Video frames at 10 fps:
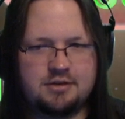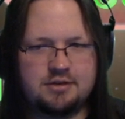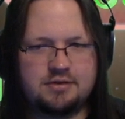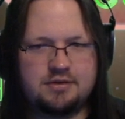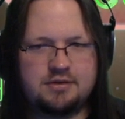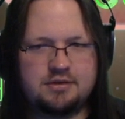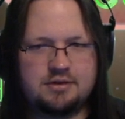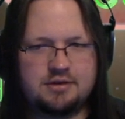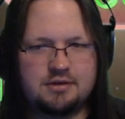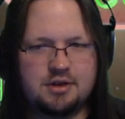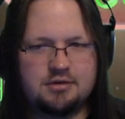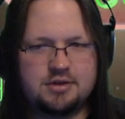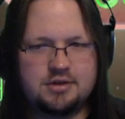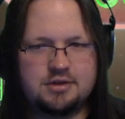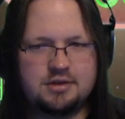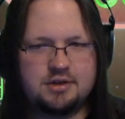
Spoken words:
Oof. Gross.